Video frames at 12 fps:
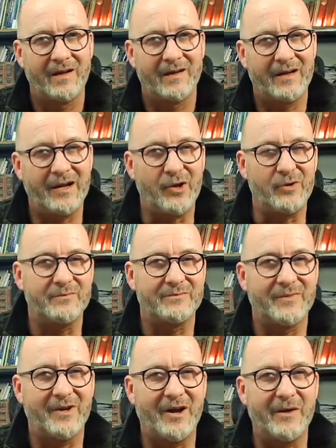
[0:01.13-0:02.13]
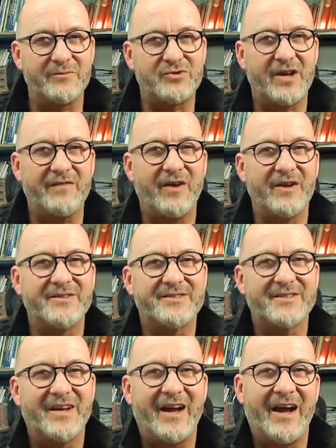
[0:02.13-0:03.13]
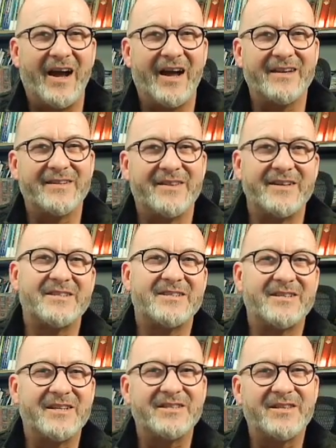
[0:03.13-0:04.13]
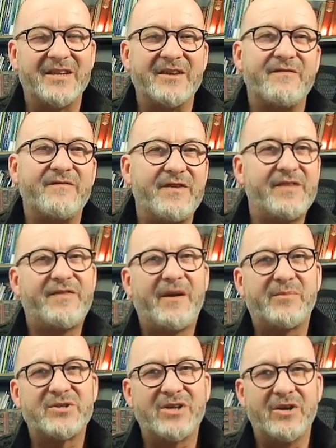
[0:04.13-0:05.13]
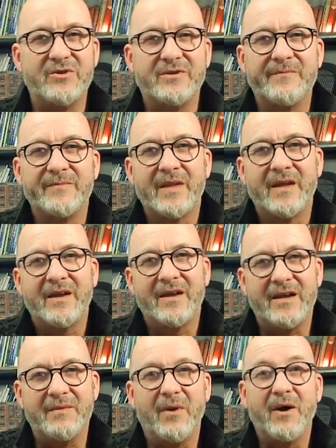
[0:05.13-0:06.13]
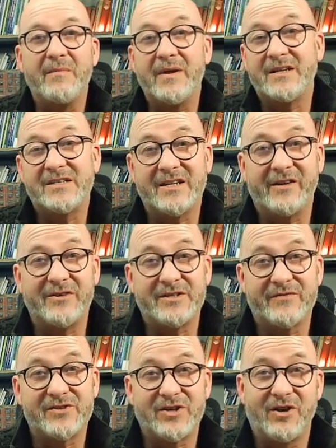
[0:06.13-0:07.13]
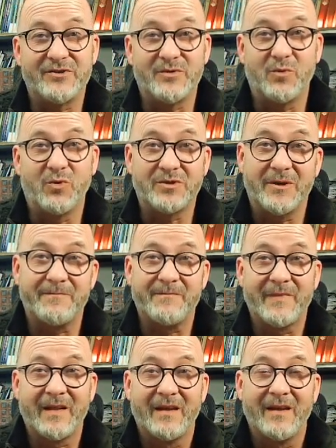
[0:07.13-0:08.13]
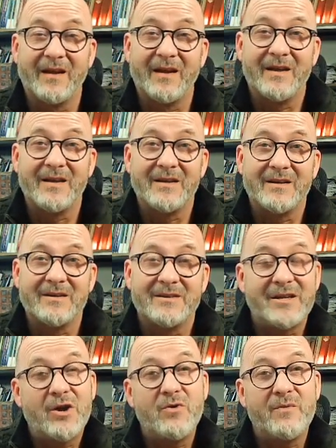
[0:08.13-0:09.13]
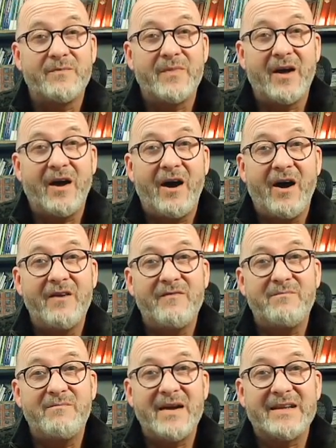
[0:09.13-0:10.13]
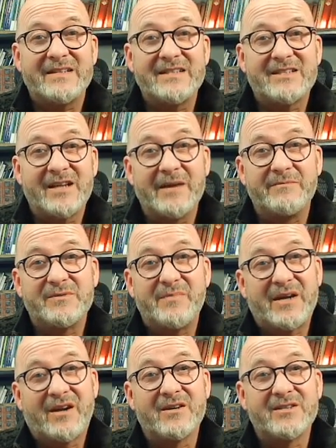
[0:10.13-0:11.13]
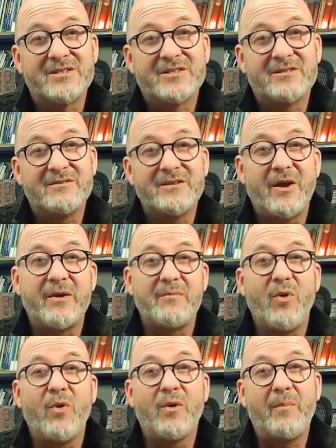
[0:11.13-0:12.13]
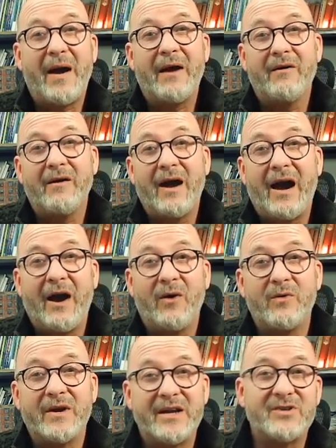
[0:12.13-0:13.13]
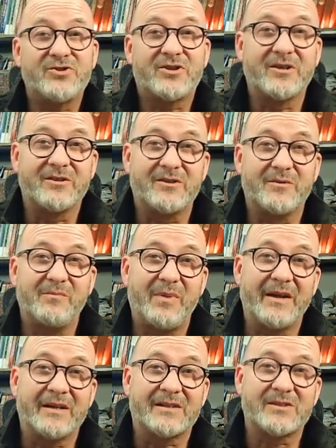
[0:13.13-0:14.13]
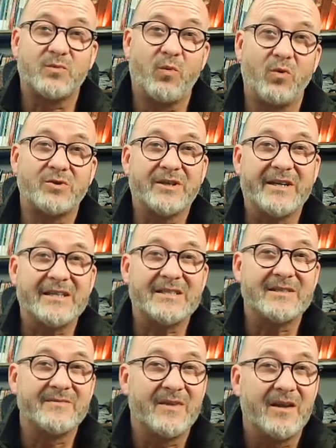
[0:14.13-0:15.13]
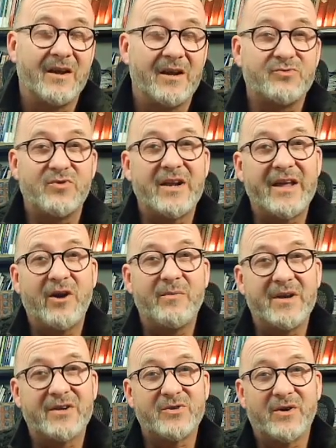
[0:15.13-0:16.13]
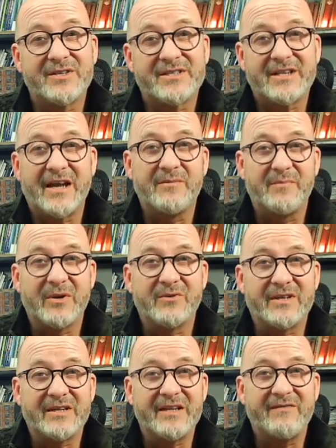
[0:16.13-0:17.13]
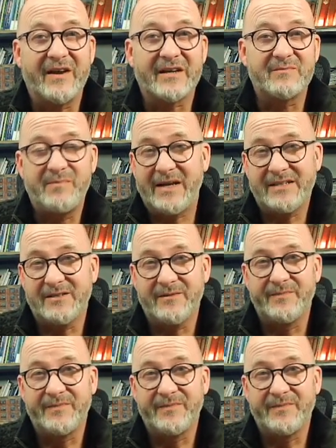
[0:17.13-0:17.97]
Hello, I'm Jeff Hunt, and this is the fifth episode in my mini-series of the science of water. So I've made these tapes because knowing more about how intricate and complex water is has really helped me to understand building defects better.